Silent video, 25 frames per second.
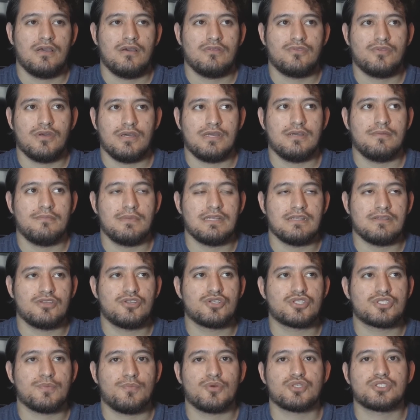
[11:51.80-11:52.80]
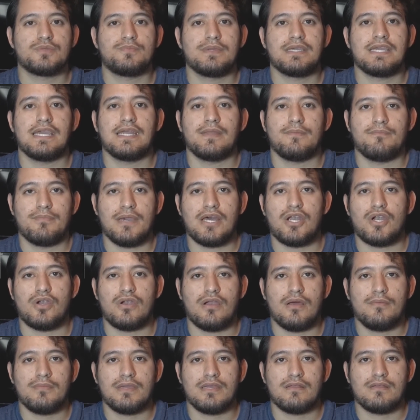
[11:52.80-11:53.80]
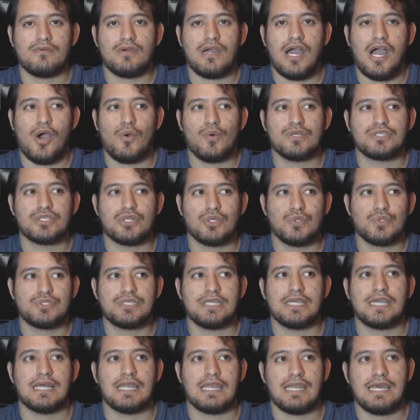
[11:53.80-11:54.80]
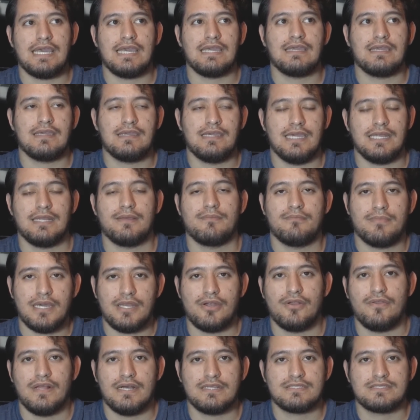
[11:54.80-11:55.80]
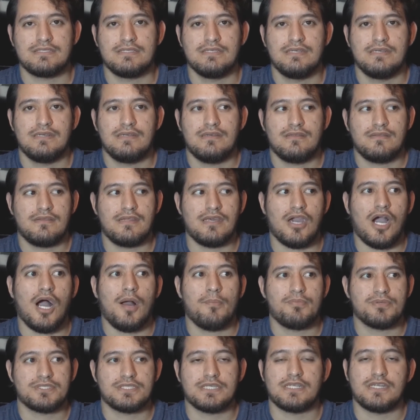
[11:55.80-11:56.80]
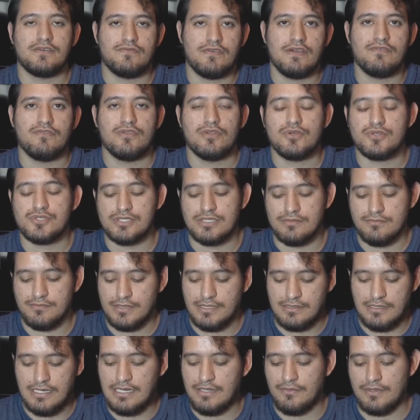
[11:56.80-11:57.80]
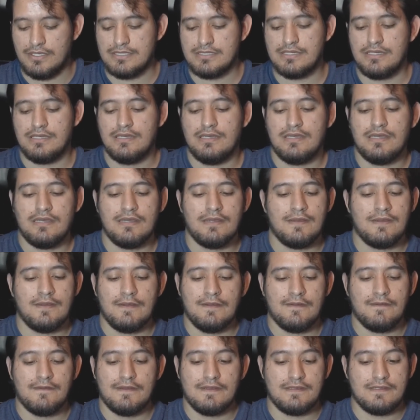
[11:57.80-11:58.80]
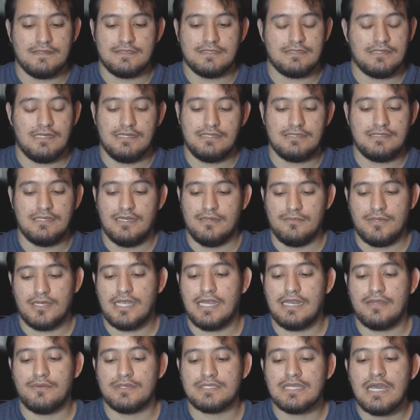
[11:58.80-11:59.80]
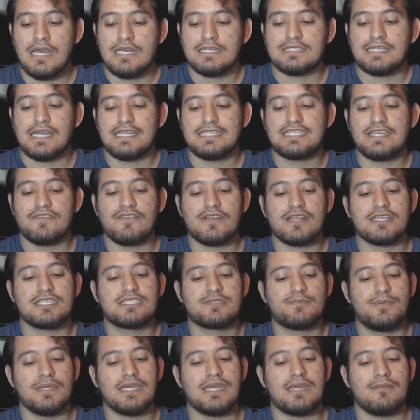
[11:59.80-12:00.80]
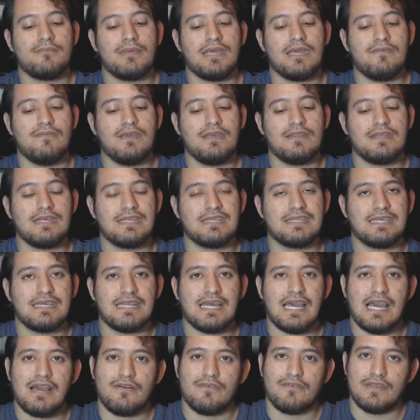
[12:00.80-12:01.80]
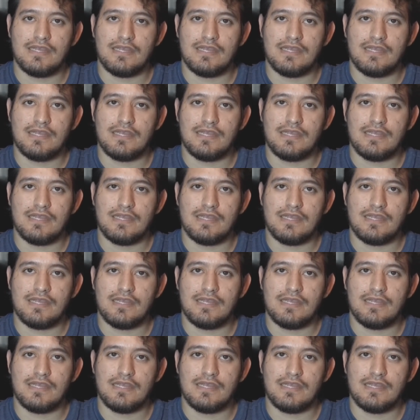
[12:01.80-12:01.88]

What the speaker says: you're supposed to be getting better. How is losing a leg getting better? That's the opposite of evolution. But anyways, it's dumb. Okay, anyways, scientifically speaking, maybe they did have